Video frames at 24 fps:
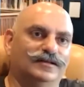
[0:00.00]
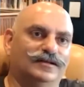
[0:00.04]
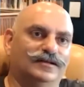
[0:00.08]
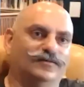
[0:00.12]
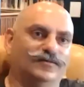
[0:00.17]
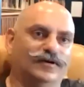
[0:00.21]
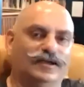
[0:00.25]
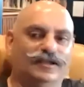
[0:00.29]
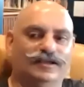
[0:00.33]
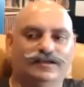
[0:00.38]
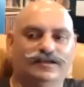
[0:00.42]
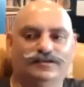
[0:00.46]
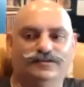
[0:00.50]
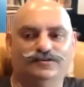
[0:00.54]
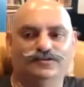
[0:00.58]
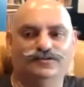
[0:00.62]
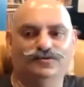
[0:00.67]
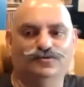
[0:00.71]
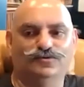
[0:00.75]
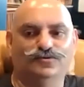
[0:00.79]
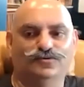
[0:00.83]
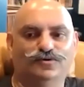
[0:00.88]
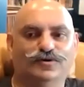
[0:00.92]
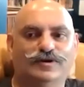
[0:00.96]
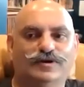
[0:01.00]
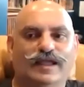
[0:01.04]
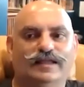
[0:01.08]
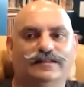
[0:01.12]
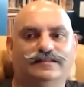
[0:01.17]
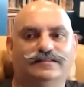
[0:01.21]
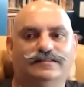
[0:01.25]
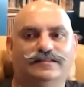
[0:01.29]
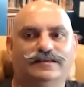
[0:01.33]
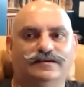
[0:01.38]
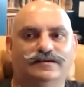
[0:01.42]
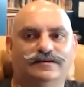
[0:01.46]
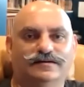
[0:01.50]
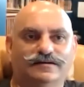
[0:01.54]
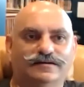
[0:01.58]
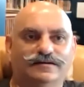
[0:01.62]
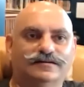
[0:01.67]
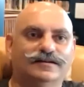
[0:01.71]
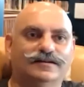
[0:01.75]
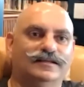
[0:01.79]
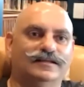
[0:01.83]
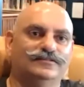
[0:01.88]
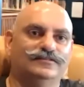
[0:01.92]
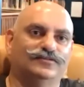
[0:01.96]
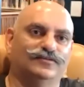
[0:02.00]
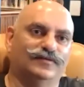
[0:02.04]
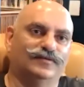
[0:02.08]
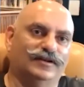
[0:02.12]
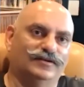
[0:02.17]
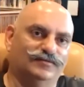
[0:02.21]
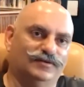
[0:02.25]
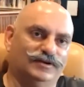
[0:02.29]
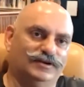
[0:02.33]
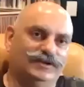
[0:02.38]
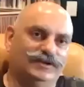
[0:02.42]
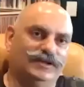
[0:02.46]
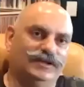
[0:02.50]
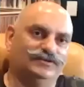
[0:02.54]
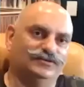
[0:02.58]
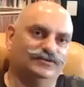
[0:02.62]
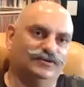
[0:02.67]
where you look at the earnings of Nvidia